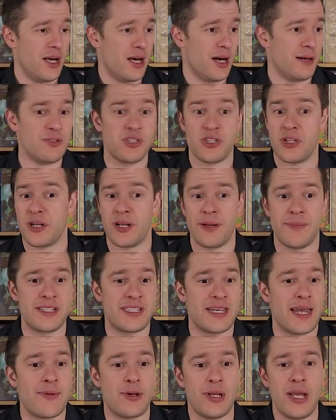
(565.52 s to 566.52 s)
I'm just looking at my
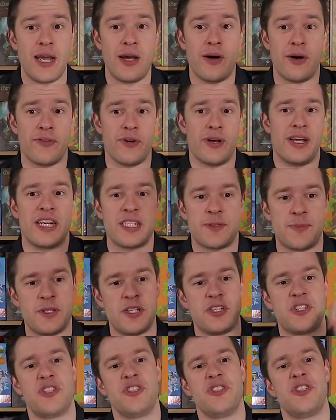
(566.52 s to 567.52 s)
table now. I've got
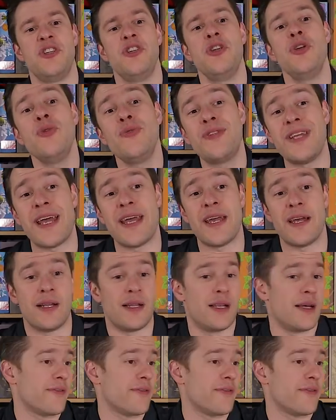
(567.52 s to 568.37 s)
Expedition to Newdale.